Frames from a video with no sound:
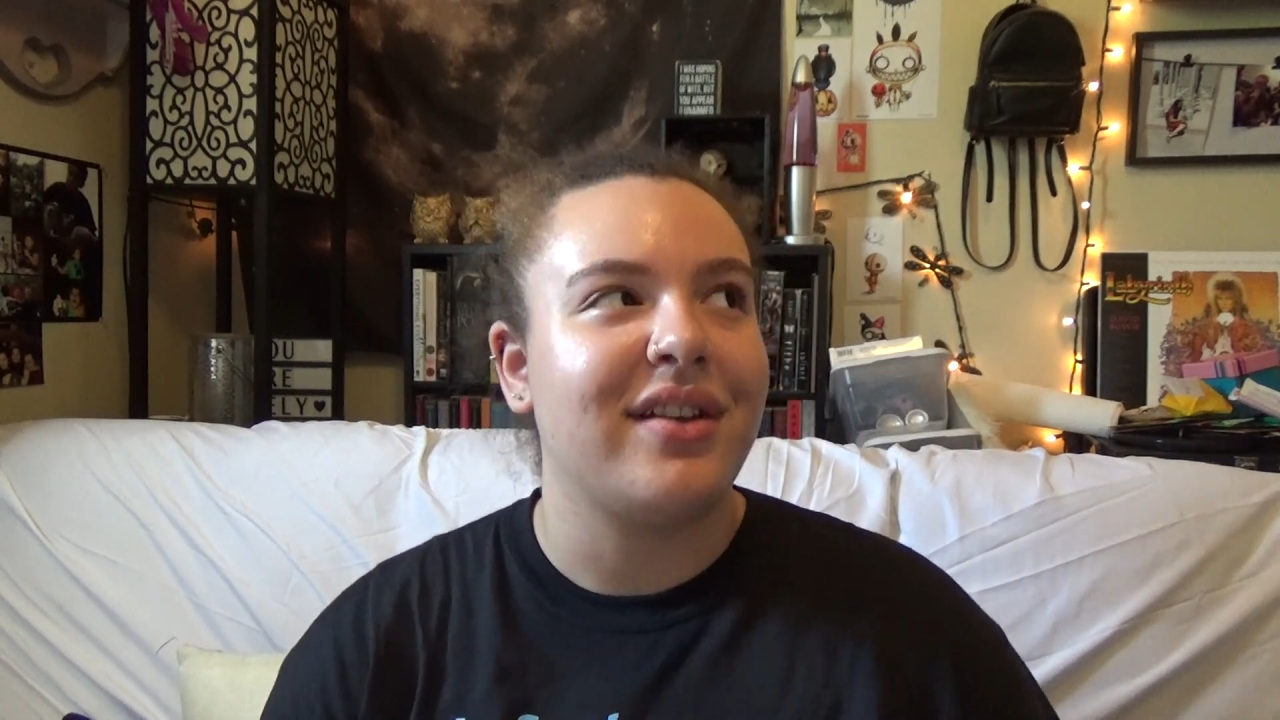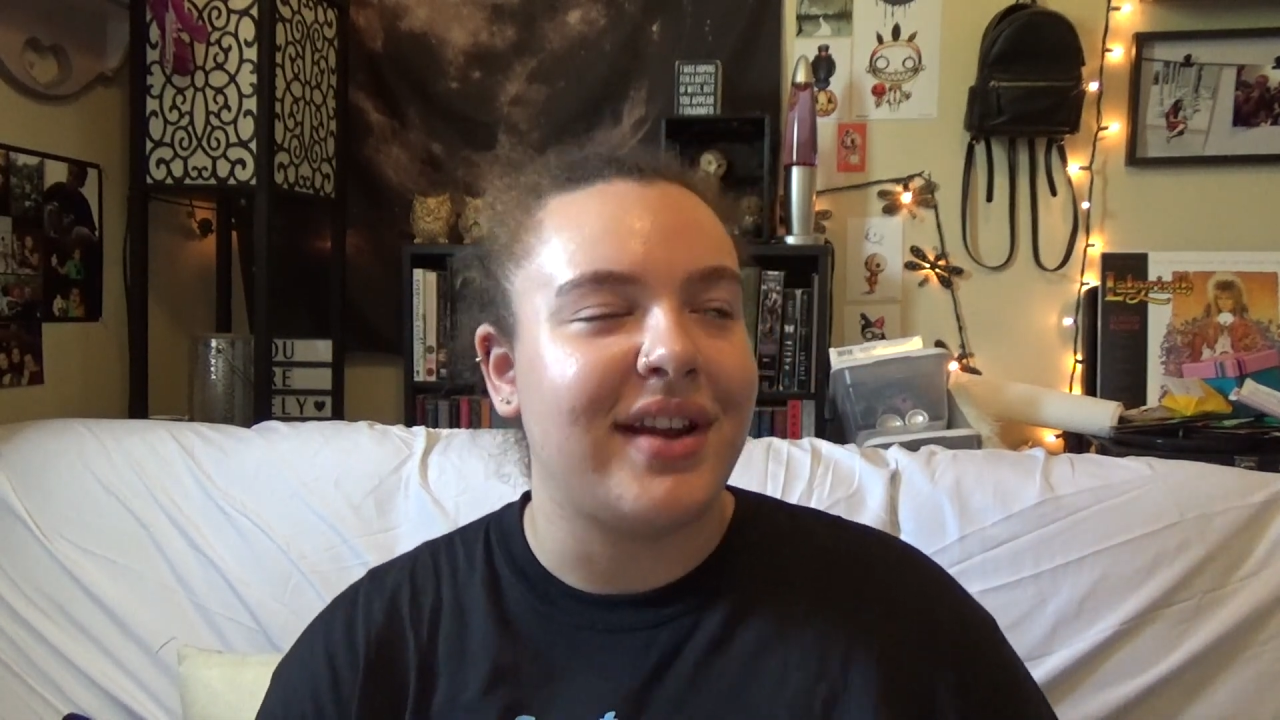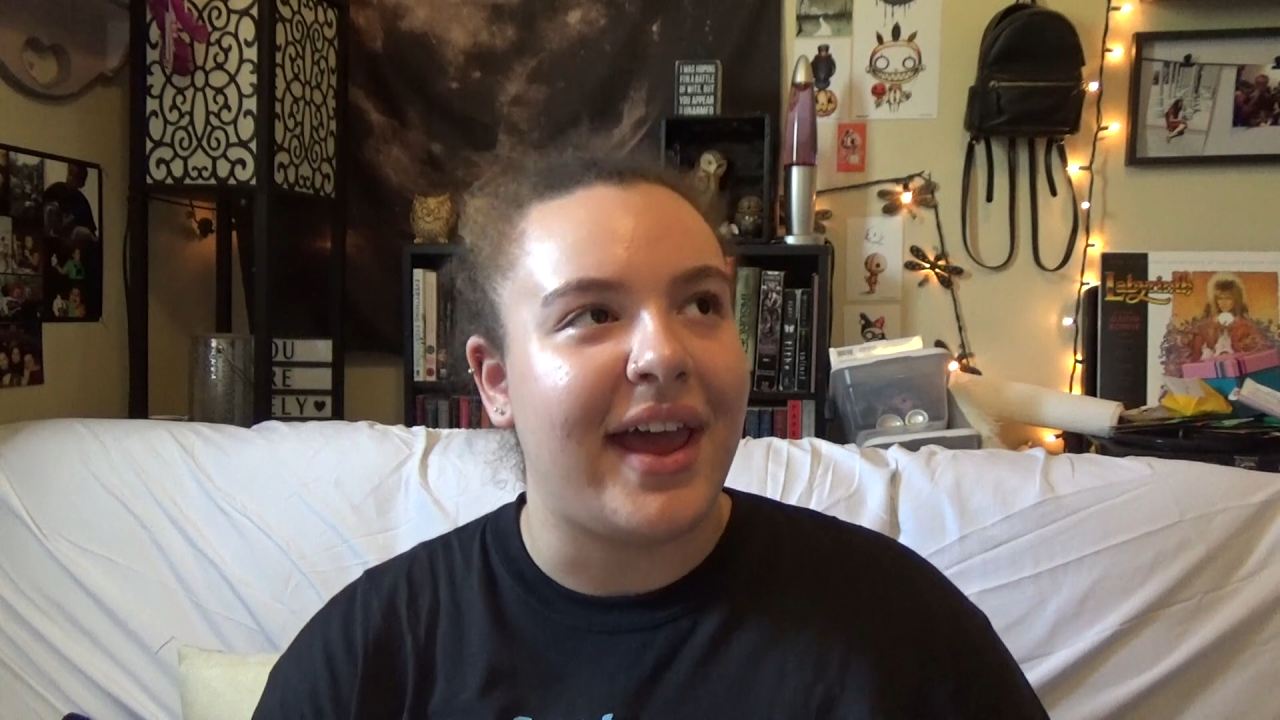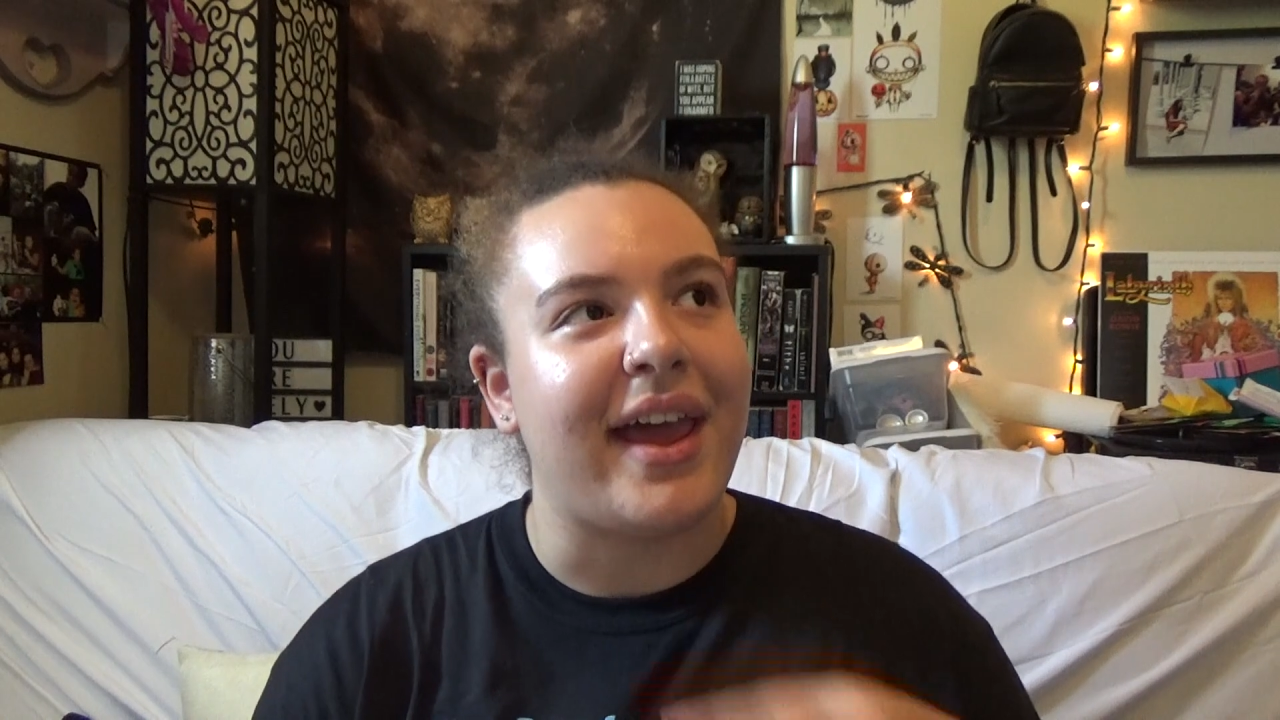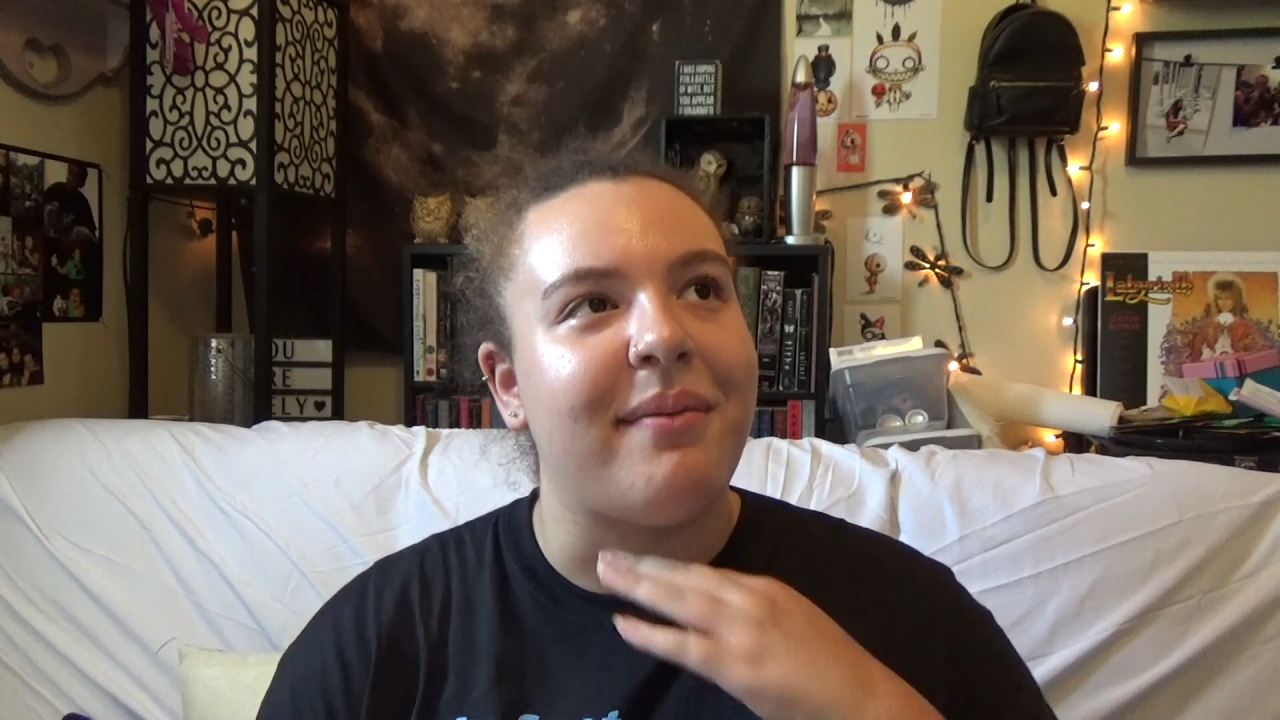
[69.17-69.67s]
other
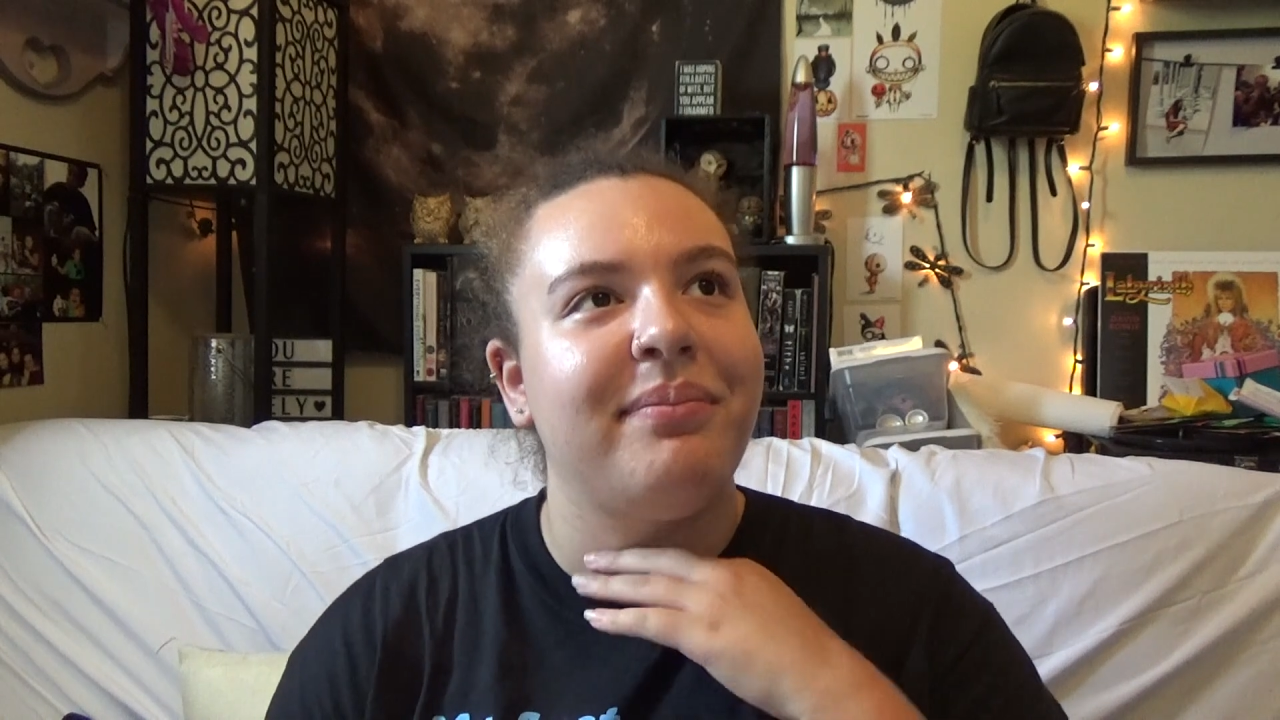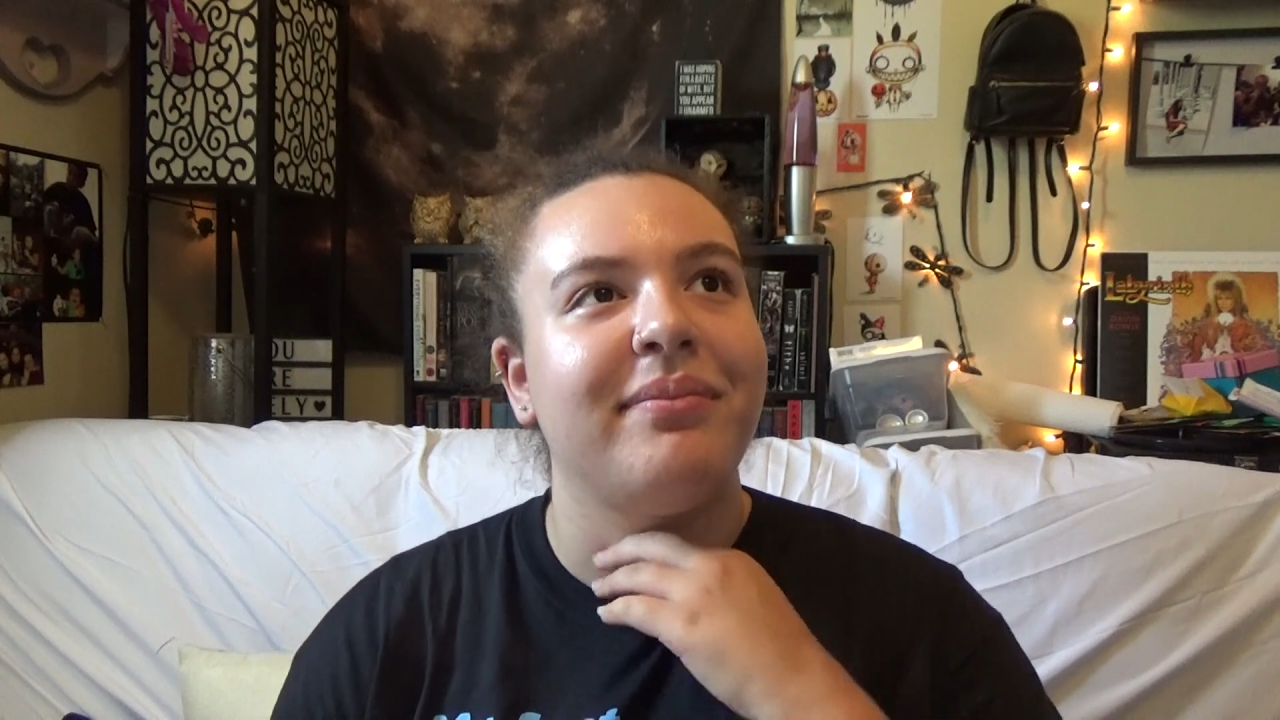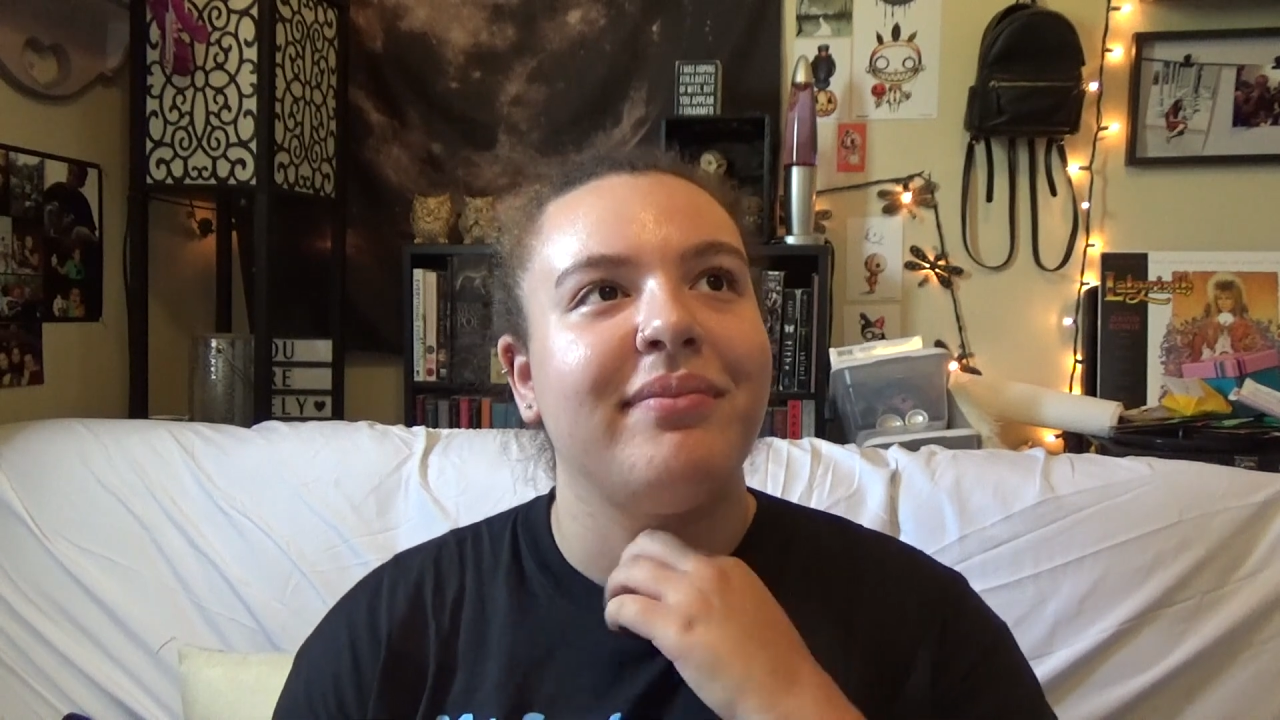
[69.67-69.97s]
day